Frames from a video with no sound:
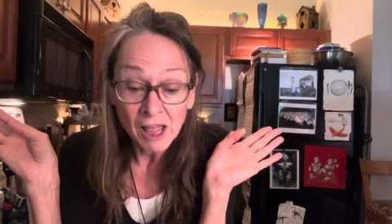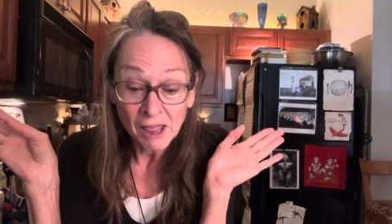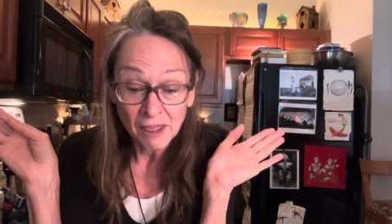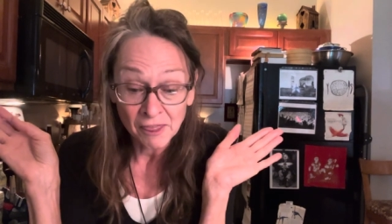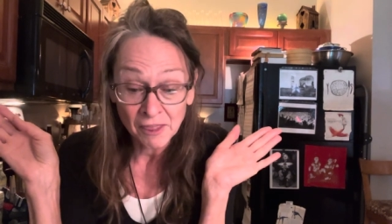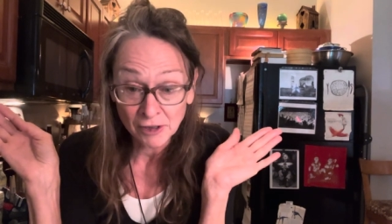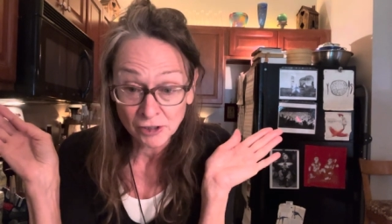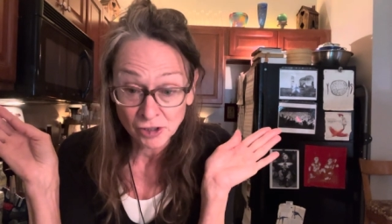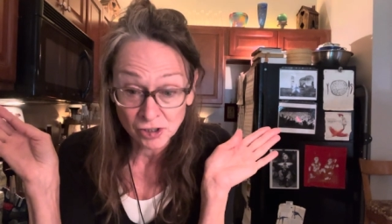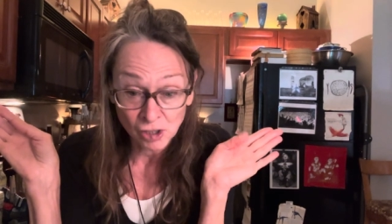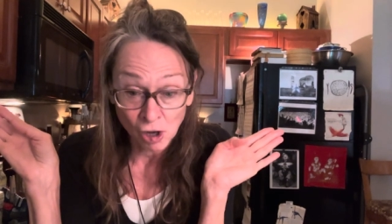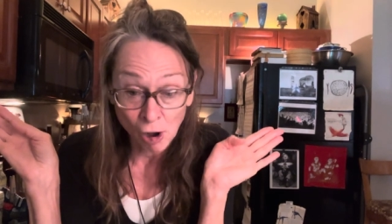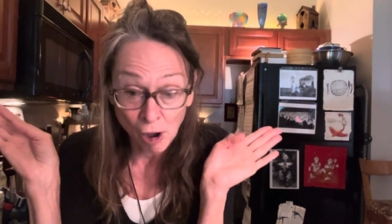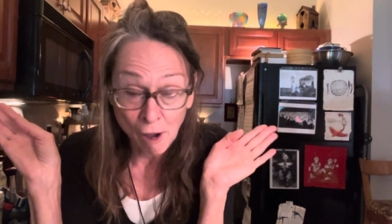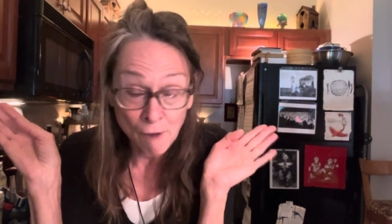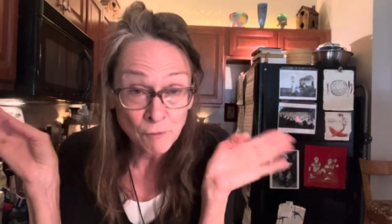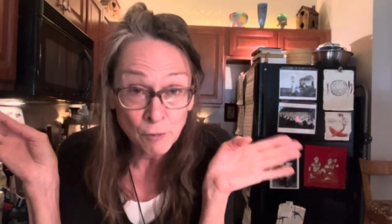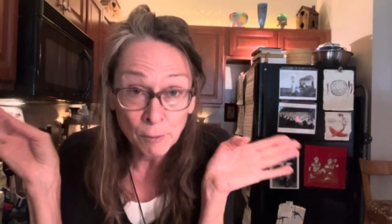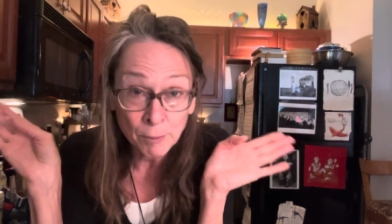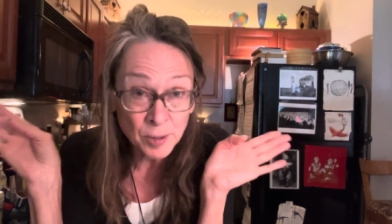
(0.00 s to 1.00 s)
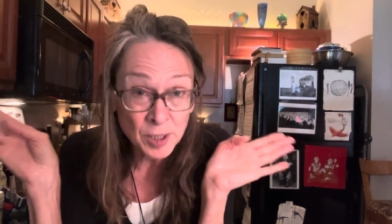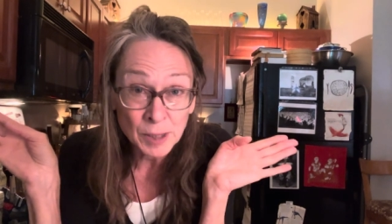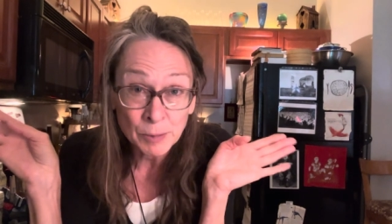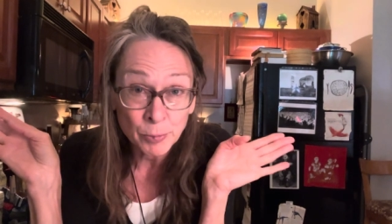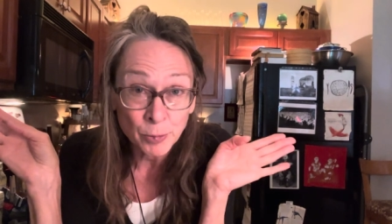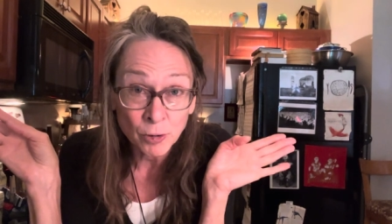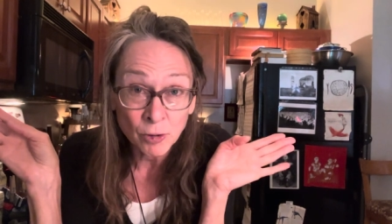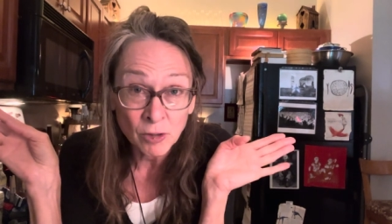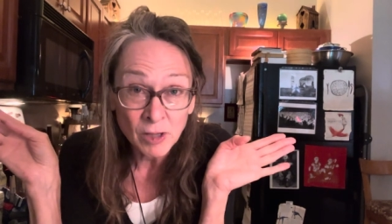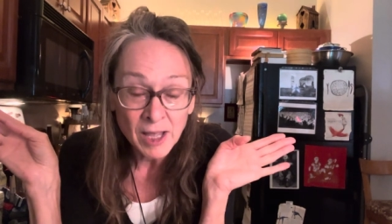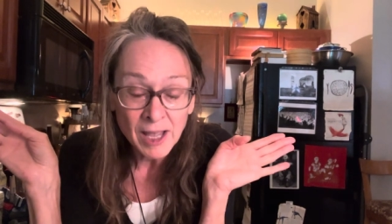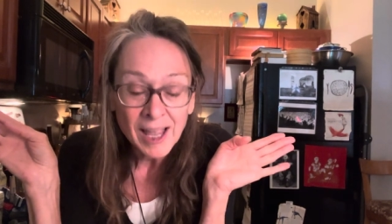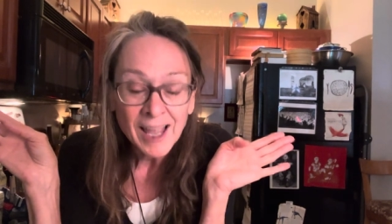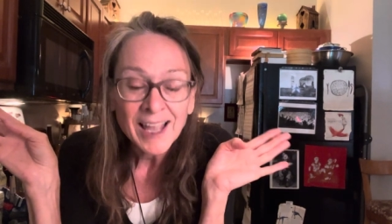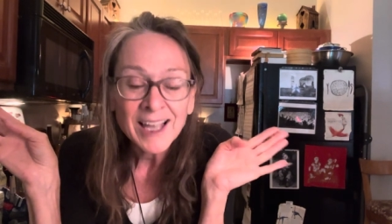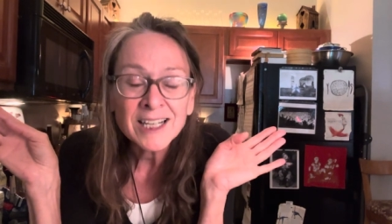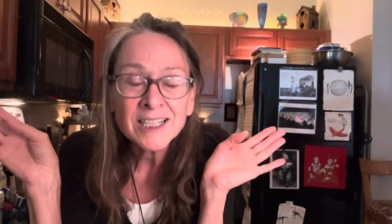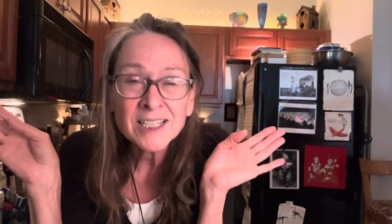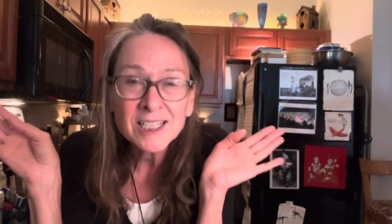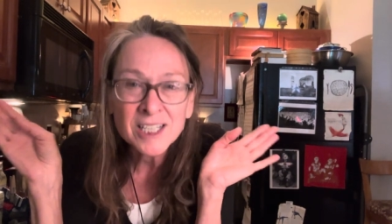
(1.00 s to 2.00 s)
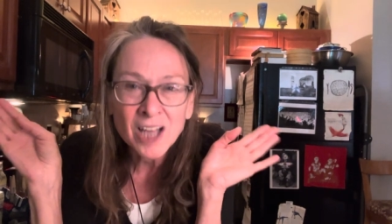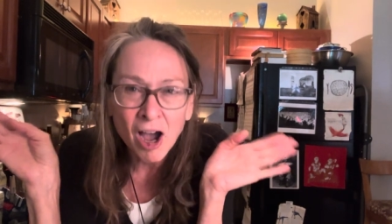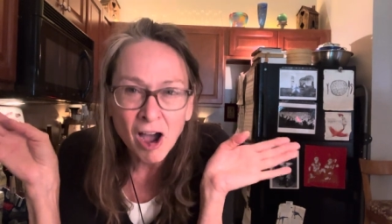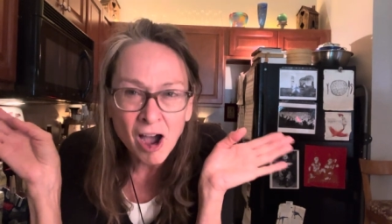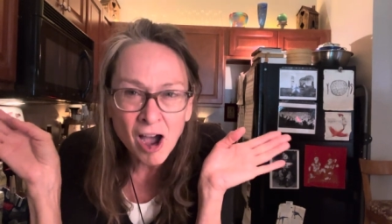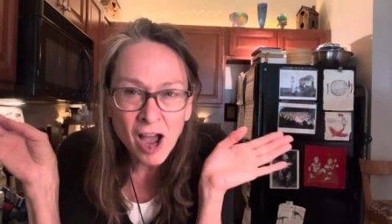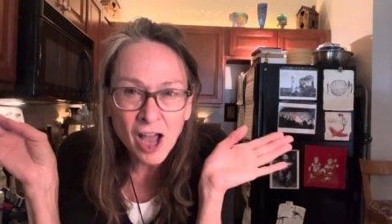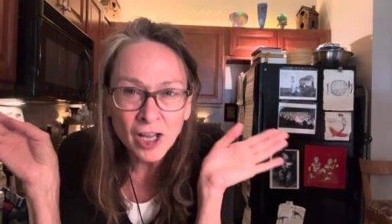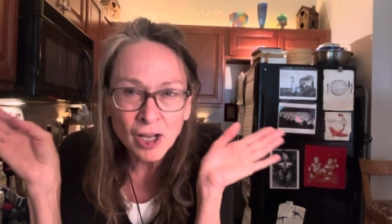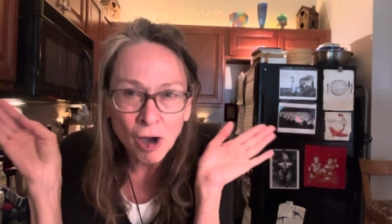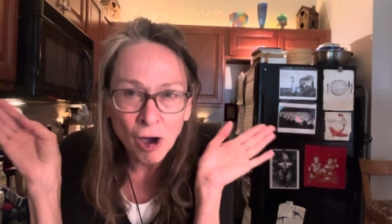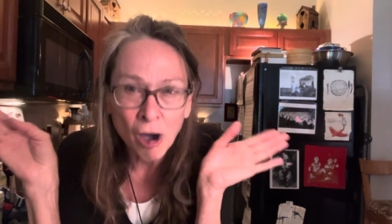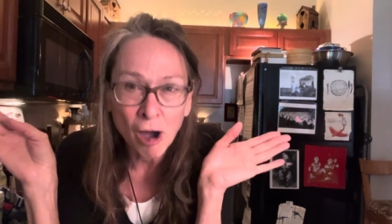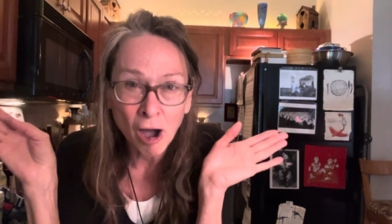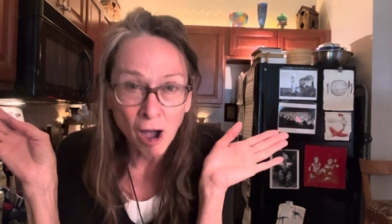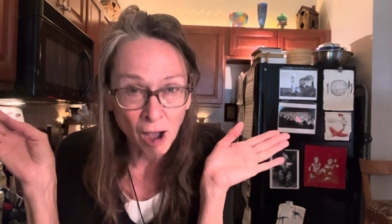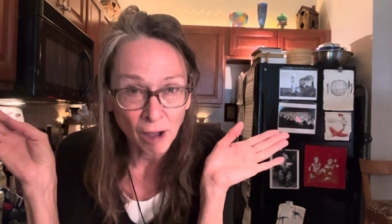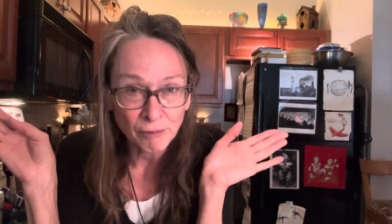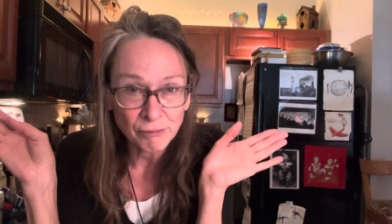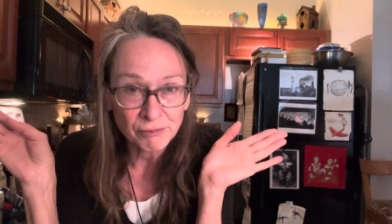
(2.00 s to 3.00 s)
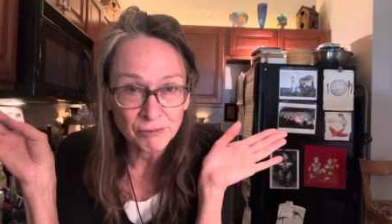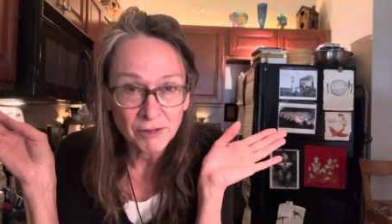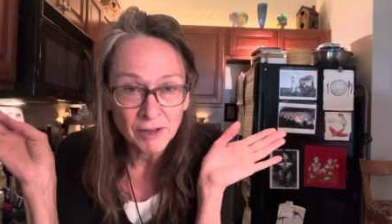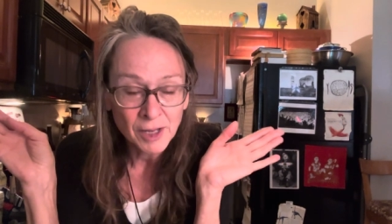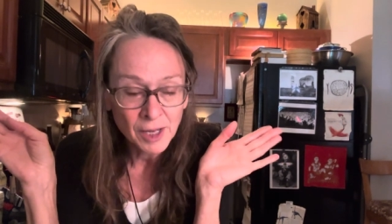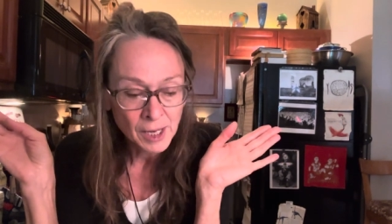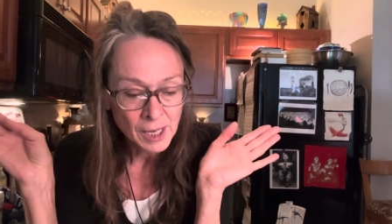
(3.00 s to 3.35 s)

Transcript: they're just awful people and die off.